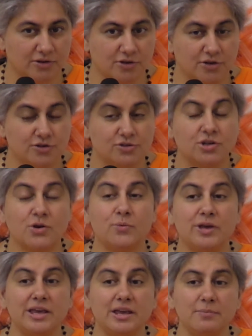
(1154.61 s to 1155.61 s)
So
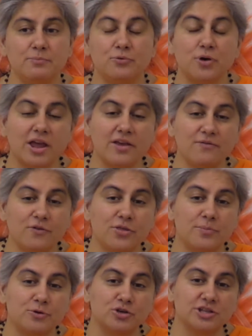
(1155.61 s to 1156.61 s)
we pray for the
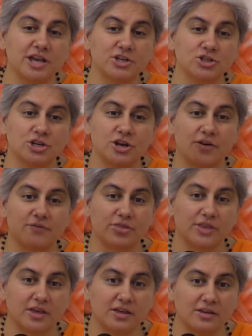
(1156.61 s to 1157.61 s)
protection of
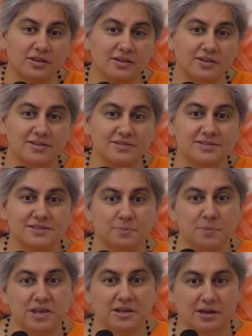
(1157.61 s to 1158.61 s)
the
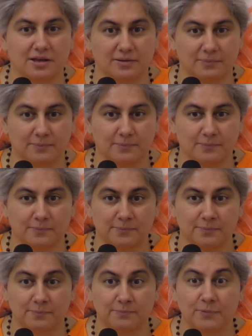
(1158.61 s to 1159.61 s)
speaker.
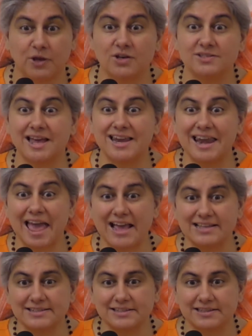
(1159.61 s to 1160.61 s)
Because
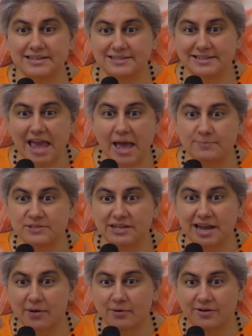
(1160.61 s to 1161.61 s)
unless these gaps in
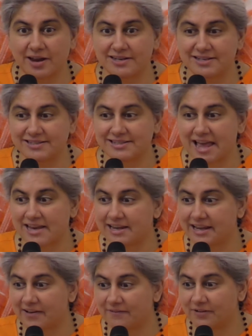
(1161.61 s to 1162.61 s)
our
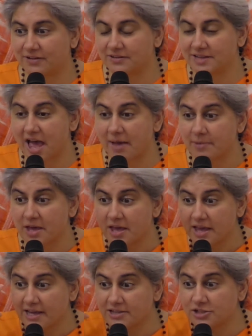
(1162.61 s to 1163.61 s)
understanding are filled up,
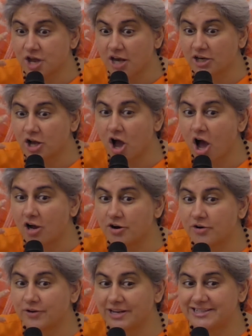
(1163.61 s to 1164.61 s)
it's not
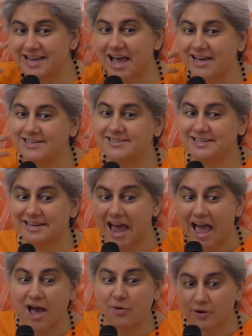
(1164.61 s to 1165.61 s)
concretized in
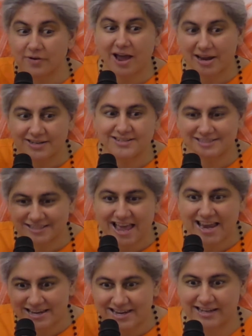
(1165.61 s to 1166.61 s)
our
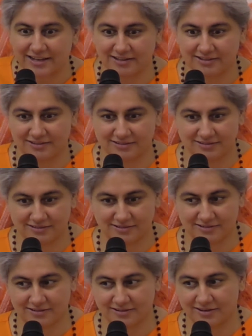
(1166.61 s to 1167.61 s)
understanding.
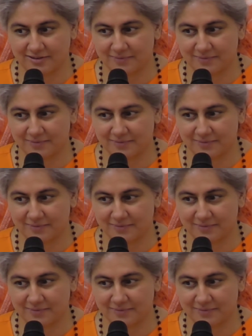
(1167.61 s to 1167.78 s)
Yeah?